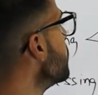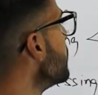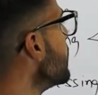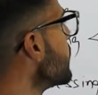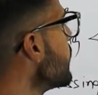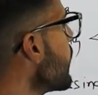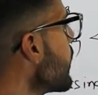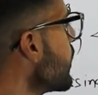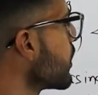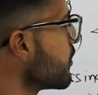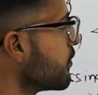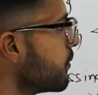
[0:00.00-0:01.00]
PC
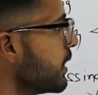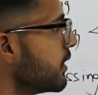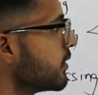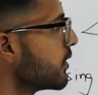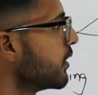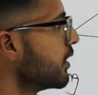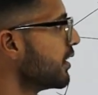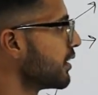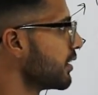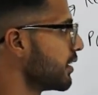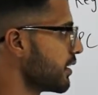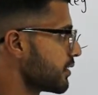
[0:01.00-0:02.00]
relative means
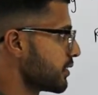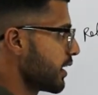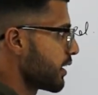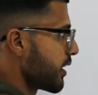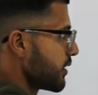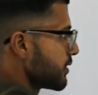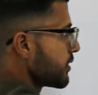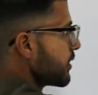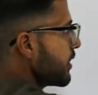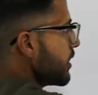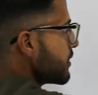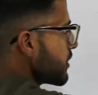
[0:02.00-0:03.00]
this address
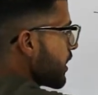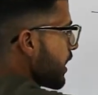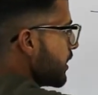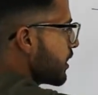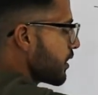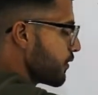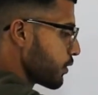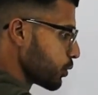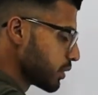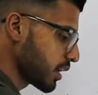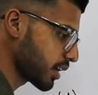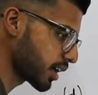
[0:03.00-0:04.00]
is relative
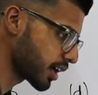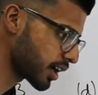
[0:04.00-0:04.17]
to the